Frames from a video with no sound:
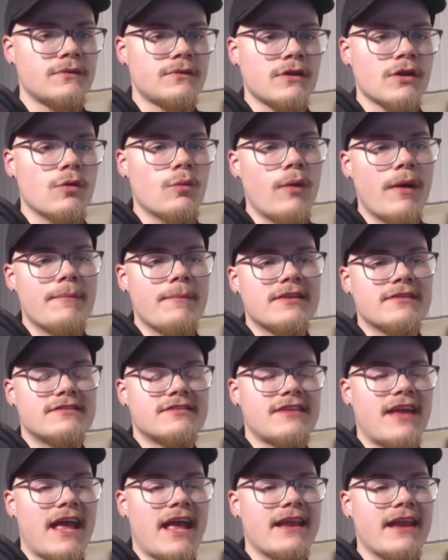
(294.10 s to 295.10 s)
women's
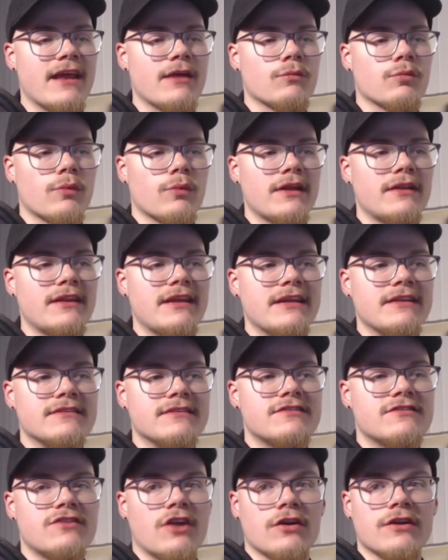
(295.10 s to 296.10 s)
skating really
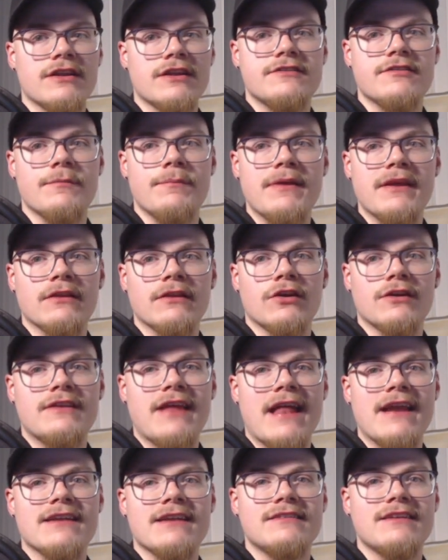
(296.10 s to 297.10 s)
started to be
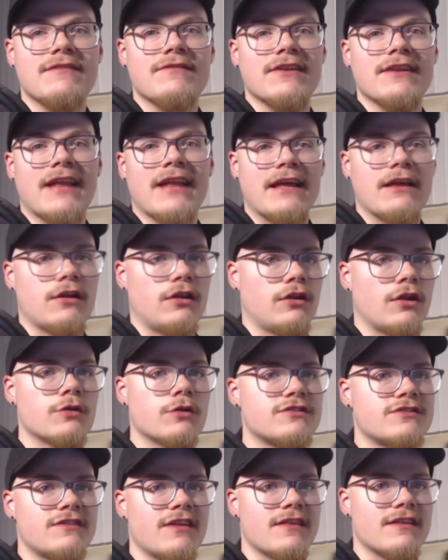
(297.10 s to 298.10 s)
looked at as even, like,
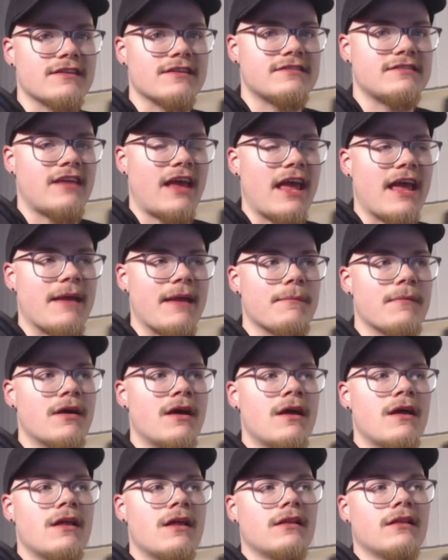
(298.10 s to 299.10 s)
close to the same
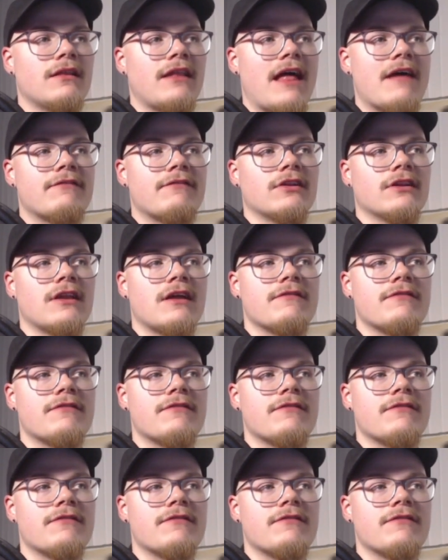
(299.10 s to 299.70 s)
level of